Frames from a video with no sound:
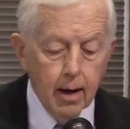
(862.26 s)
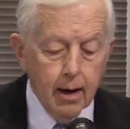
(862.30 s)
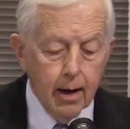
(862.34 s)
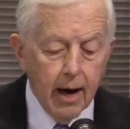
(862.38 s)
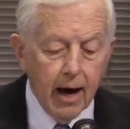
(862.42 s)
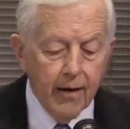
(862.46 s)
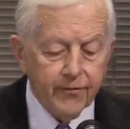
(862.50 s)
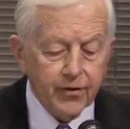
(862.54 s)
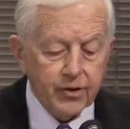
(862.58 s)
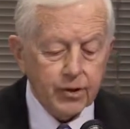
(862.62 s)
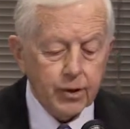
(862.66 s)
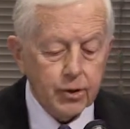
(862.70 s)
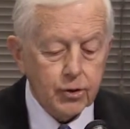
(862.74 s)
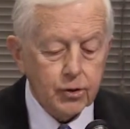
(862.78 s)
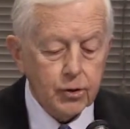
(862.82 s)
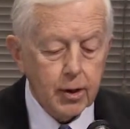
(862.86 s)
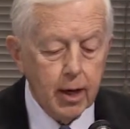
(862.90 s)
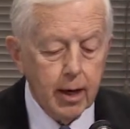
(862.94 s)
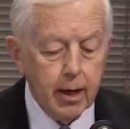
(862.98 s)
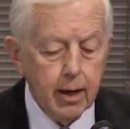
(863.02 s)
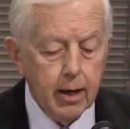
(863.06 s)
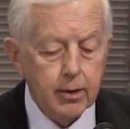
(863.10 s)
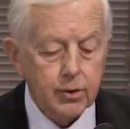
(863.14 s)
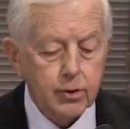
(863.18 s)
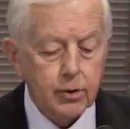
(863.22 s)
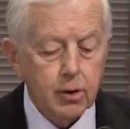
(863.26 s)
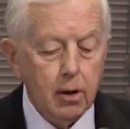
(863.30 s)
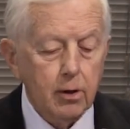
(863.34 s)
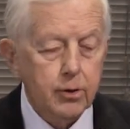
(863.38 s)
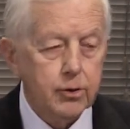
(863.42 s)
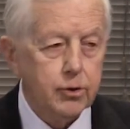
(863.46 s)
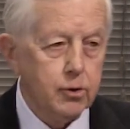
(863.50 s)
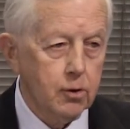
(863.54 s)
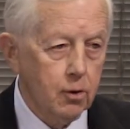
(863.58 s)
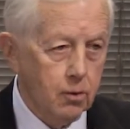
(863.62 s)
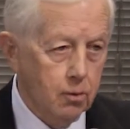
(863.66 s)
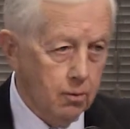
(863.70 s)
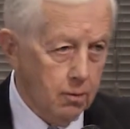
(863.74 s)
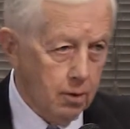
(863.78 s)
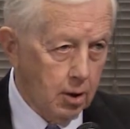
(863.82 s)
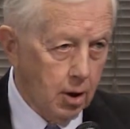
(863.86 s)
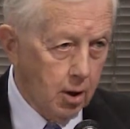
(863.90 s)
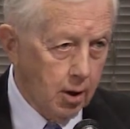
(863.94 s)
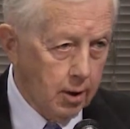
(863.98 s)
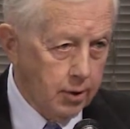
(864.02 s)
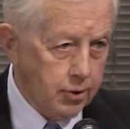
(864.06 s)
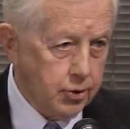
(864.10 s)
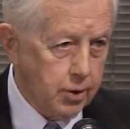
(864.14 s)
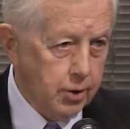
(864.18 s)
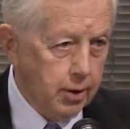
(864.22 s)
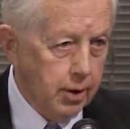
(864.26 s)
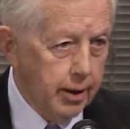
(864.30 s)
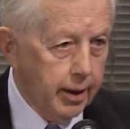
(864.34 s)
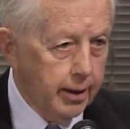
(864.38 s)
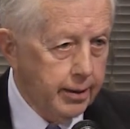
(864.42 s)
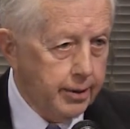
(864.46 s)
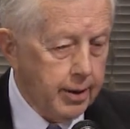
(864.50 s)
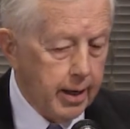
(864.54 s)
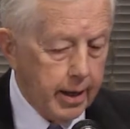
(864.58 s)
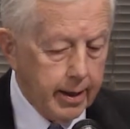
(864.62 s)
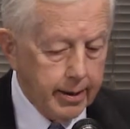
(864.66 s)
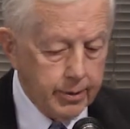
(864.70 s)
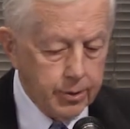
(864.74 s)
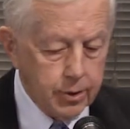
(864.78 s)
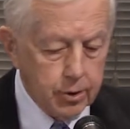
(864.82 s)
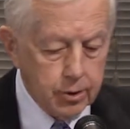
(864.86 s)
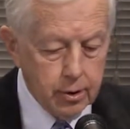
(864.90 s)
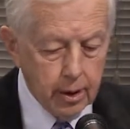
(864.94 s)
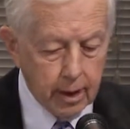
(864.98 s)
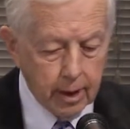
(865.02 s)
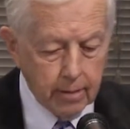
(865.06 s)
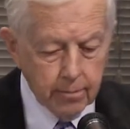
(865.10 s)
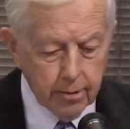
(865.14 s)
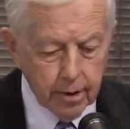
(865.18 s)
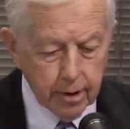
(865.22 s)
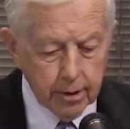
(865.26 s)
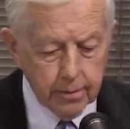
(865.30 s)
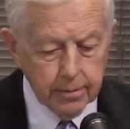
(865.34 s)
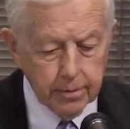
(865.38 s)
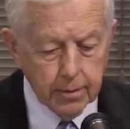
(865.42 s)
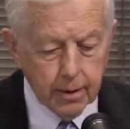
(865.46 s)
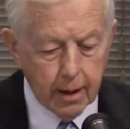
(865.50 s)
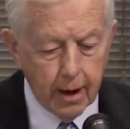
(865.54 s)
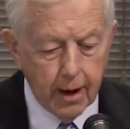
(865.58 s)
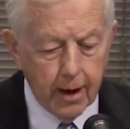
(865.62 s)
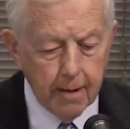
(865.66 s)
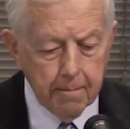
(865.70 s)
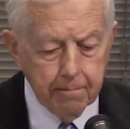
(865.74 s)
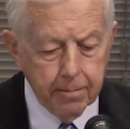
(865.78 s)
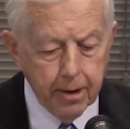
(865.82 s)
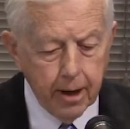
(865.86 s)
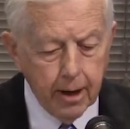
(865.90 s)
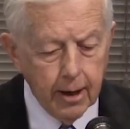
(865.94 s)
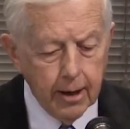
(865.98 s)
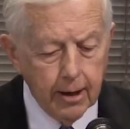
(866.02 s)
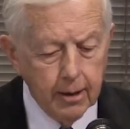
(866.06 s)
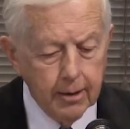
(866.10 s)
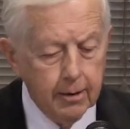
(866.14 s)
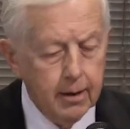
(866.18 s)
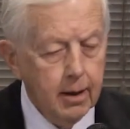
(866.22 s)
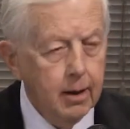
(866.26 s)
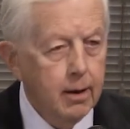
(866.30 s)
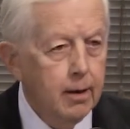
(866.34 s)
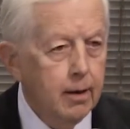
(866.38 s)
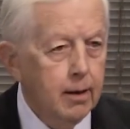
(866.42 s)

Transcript: FSSA has also launched an anti-stigma campaign,